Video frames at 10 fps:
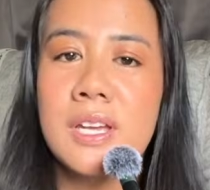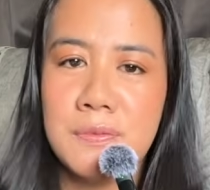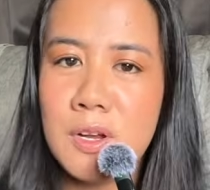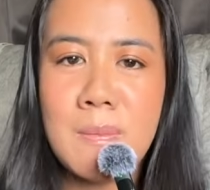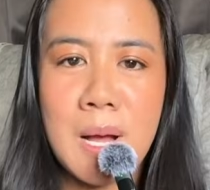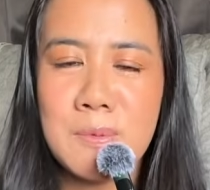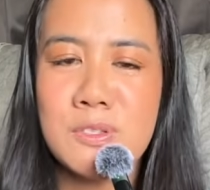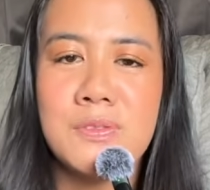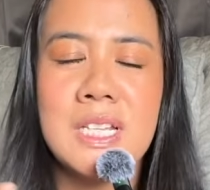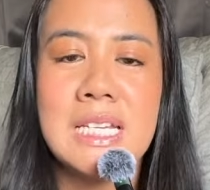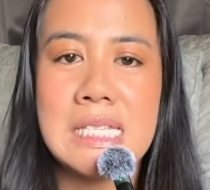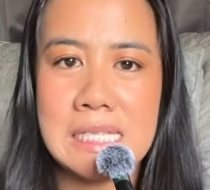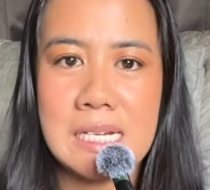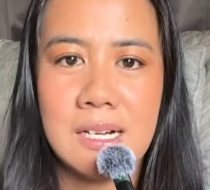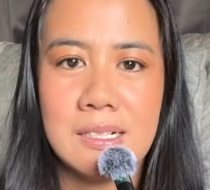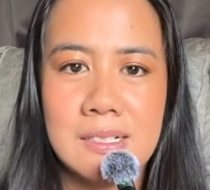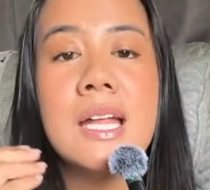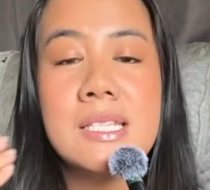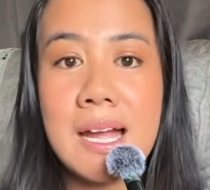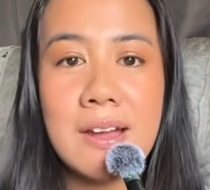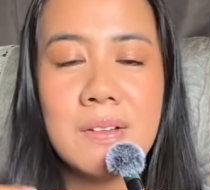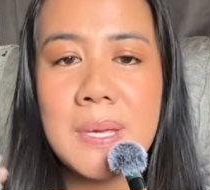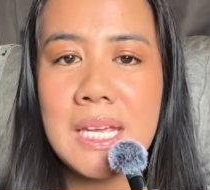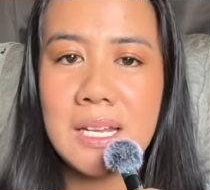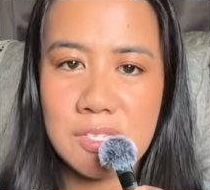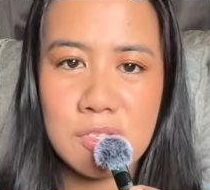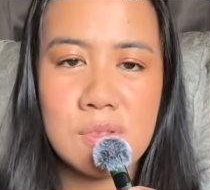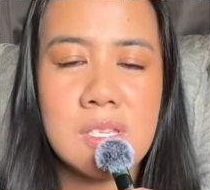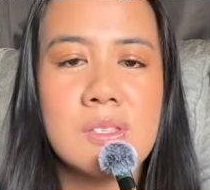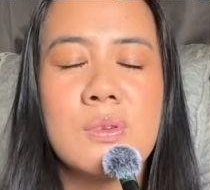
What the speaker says: if you're a mom who's feeling stuck and tired of making excuses